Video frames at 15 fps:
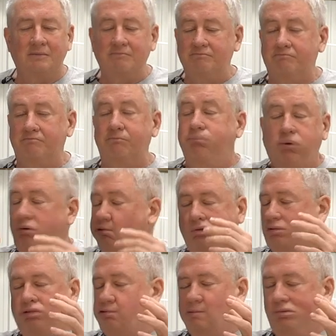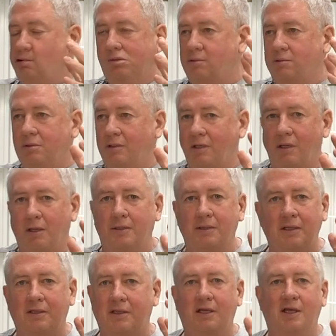
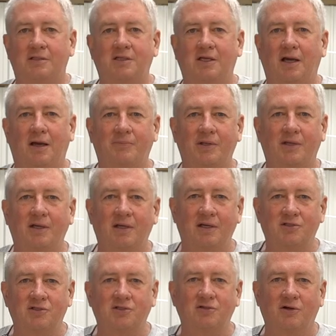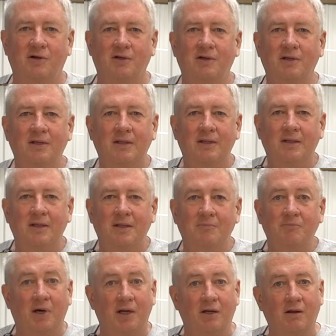It gets complicated, sure.
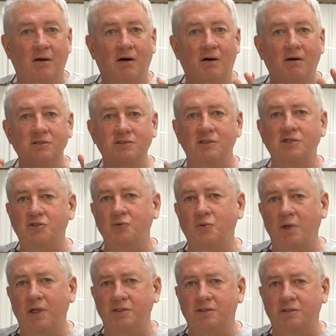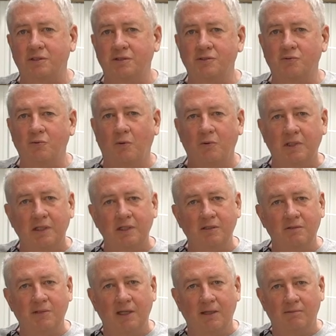But in all situations, what we need to
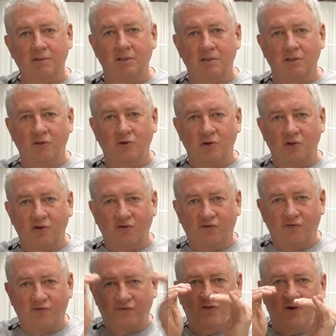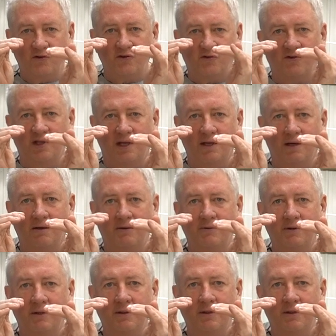be able to do is focus down